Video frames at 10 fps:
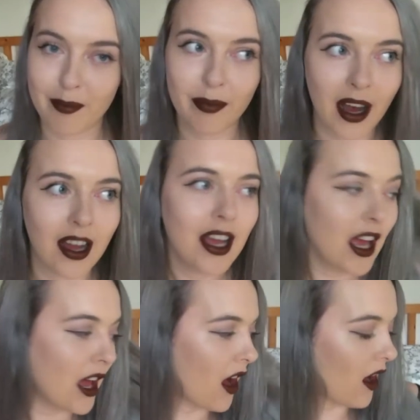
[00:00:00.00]
But
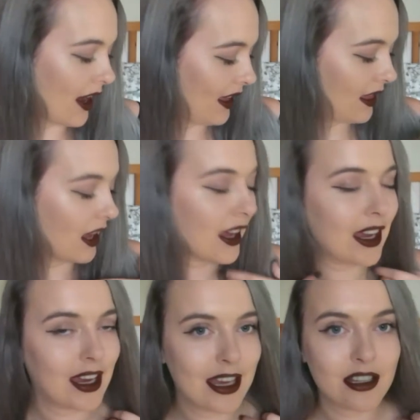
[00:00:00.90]
I think
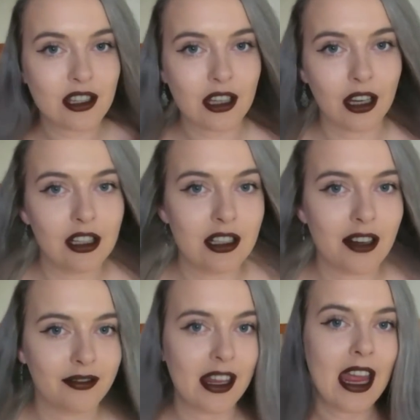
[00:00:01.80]
it is so lovely.